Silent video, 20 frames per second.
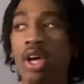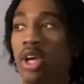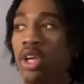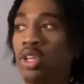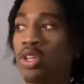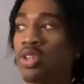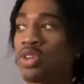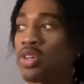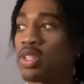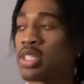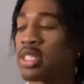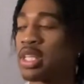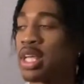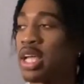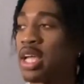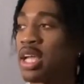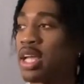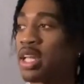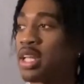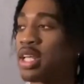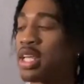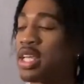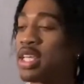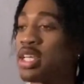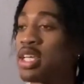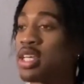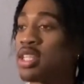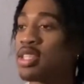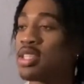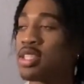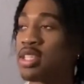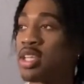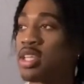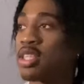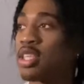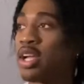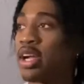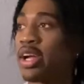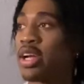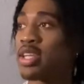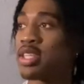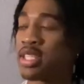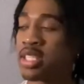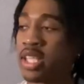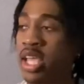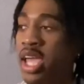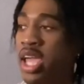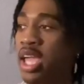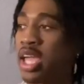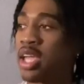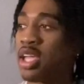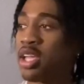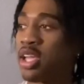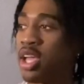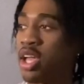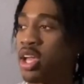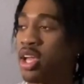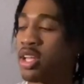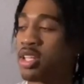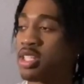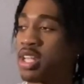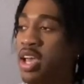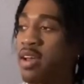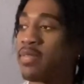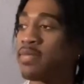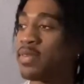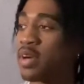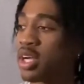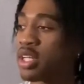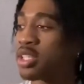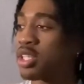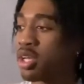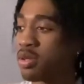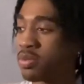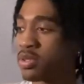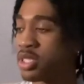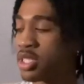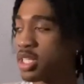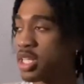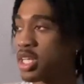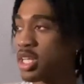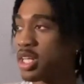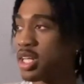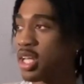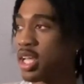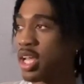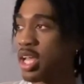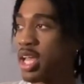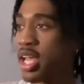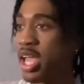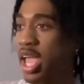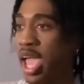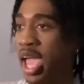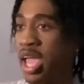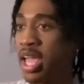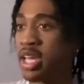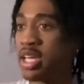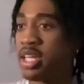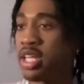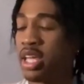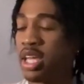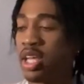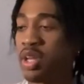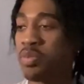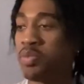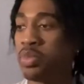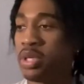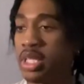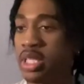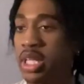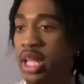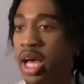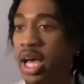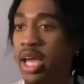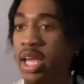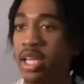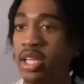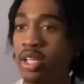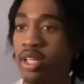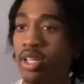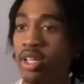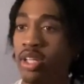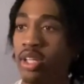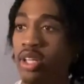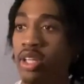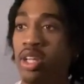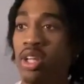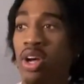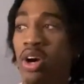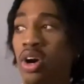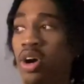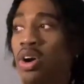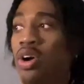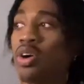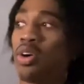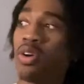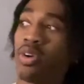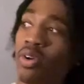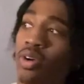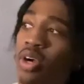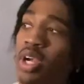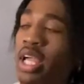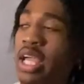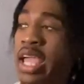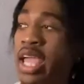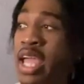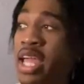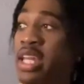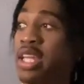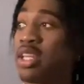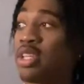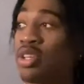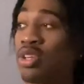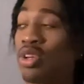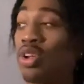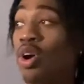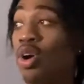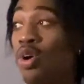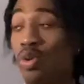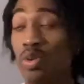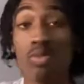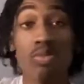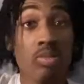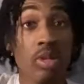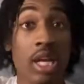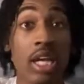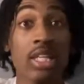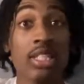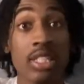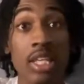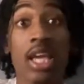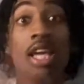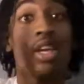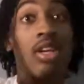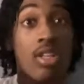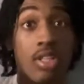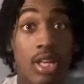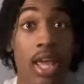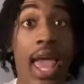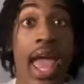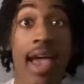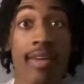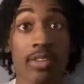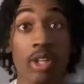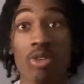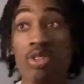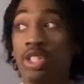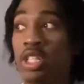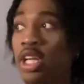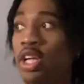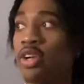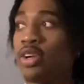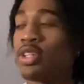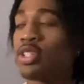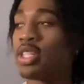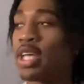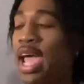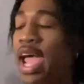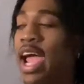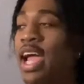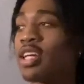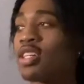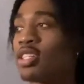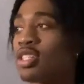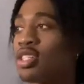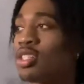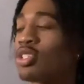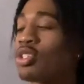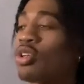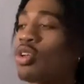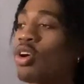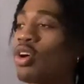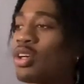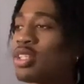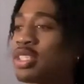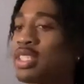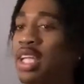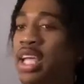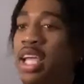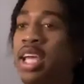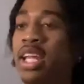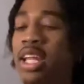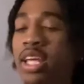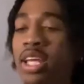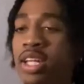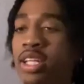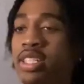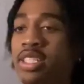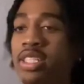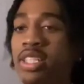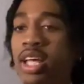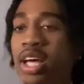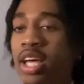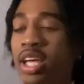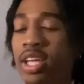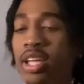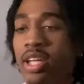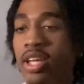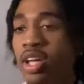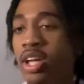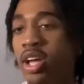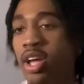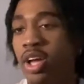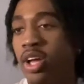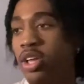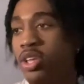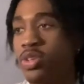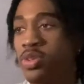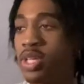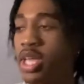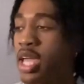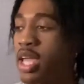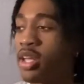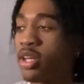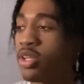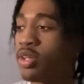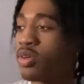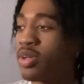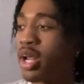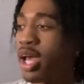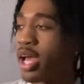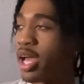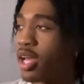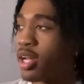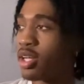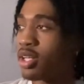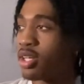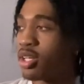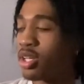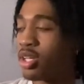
you know what I'm saying? He couldn't sit there and say that fucked up shit and then be like, you know, and, you know, like I say, have those genuine interactions, you know what I'm saying? And it's like, you can't do that,